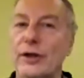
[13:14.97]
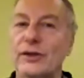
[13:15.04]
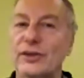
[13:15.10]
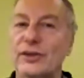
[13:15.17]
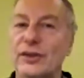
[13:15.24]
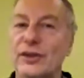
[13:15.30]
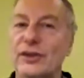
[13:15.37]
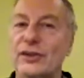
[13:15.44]

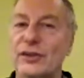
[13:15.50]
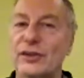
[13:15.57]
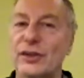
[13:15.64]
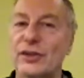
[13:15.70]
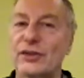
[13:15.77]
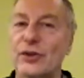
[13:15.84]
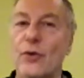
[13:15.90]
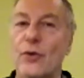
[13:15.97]

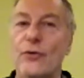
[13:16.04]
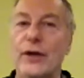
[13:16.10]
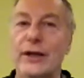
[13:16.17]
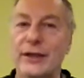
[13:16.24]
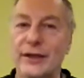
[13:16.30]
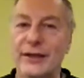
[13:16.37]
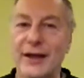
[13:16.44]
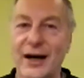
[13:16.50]
is
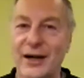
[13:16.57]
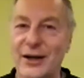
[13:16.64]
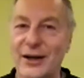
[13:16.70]
already done.